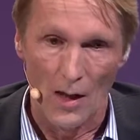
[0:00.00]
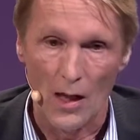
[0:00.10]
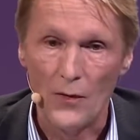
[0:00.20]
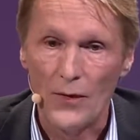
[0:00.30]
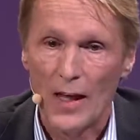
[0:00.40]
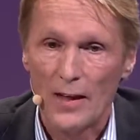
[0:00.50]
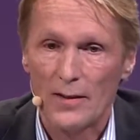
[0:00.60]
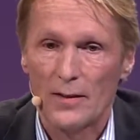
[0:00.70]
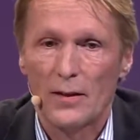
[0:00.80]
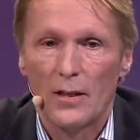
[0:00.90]
If
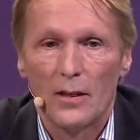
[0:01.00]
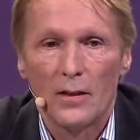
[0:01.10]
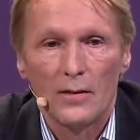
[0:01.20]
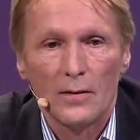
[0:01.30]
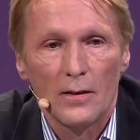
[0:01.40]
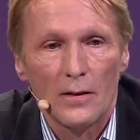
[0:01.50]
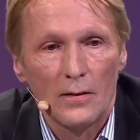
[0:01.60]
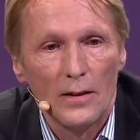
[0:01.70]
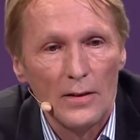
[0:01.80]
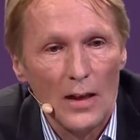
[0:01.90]
yes,
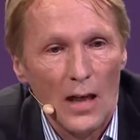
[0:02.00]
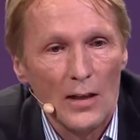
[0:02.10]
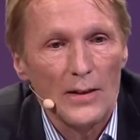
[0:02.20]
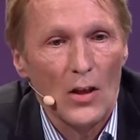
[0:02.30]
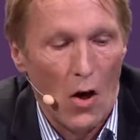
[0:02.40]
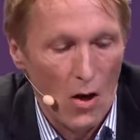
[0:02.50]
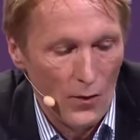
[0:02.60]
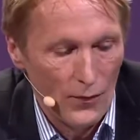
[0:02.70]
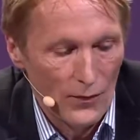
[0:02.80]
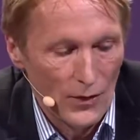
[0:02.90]
the Stasi
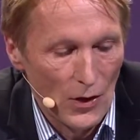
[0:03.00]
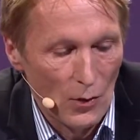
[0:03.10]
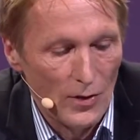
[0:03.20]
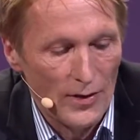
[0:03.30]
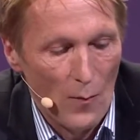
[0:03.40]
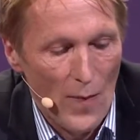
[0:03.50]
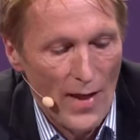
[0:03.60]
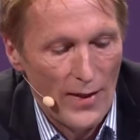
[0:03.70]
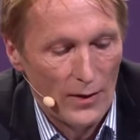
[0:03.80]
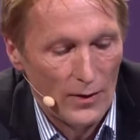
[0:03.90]
often used a
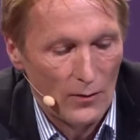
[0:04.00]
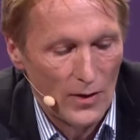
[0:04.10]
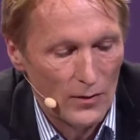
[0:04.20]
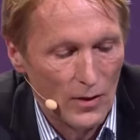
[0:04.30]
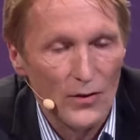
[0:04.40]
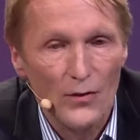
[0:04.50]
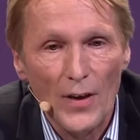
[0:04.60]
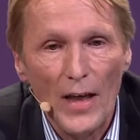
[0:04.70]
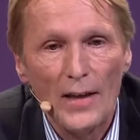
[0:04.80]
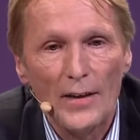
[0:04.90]
method which was
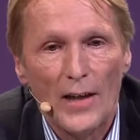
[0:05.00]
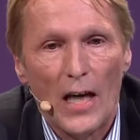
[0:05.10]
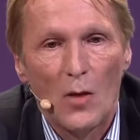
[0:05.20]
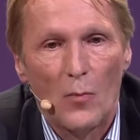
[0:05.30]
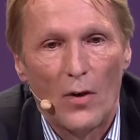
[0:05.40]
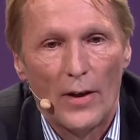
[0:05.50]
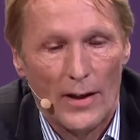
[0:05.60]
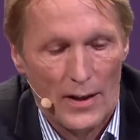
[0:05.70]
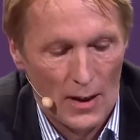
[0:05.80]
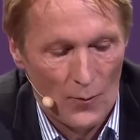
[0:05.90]
really
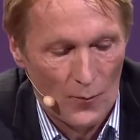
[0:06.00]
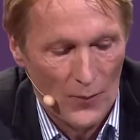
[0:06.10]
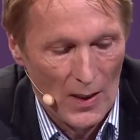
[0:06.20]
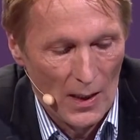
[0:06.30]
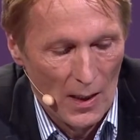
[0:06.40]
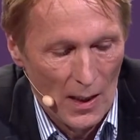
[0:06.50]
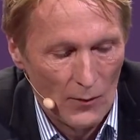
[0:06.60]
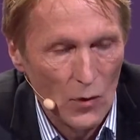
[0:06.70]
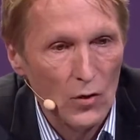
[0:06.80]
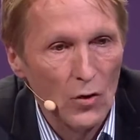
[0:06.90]
diabolic. It
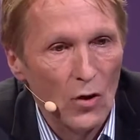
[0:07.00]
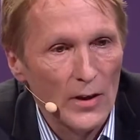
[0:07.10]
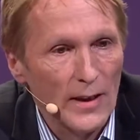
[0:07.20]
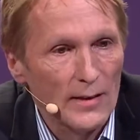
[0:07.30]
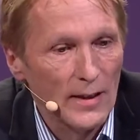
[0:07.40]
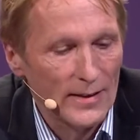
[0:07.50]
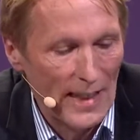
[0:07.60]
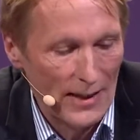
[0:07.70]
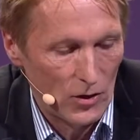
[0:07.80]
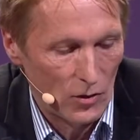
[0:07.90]
was called
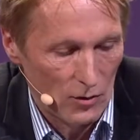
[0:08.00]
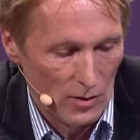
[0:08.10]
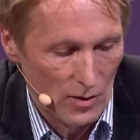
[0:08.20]
Zersetzung,